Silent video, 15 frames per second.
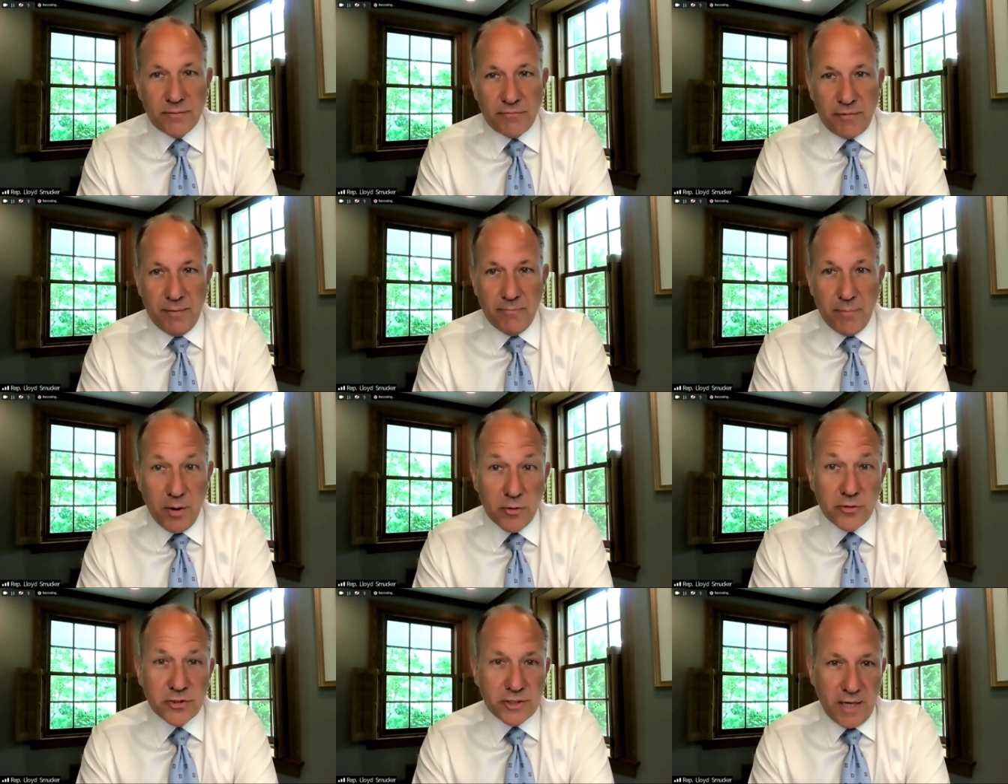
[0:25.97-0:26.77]
from
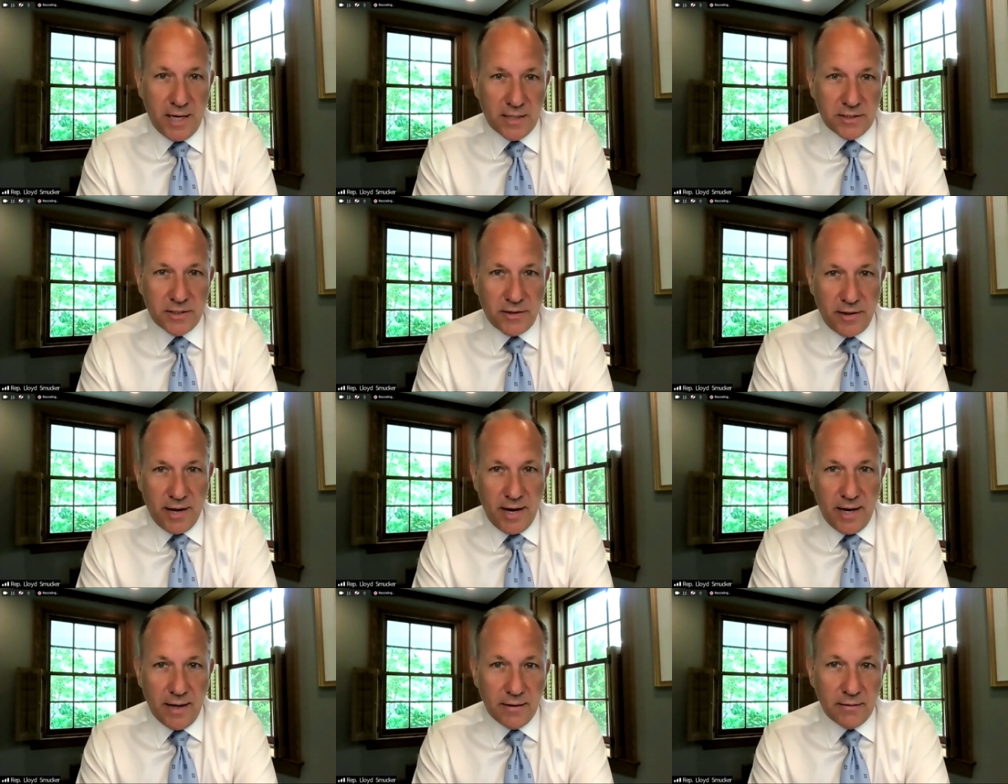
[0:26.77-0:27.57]
both sides of the
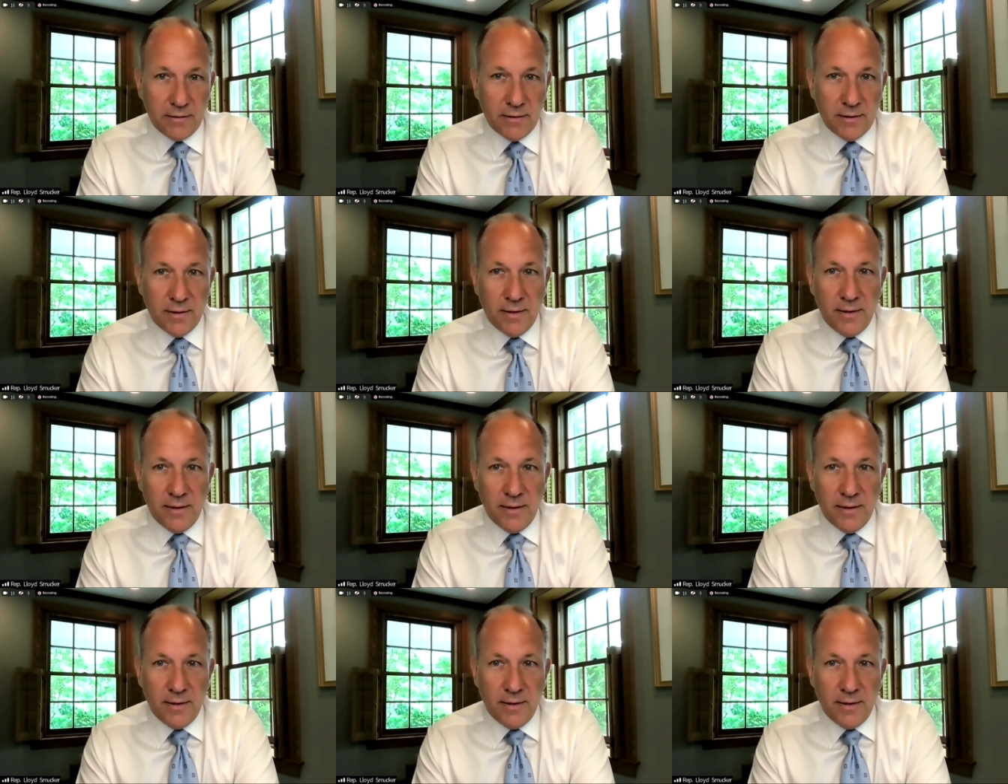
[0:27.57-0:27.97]
aisle.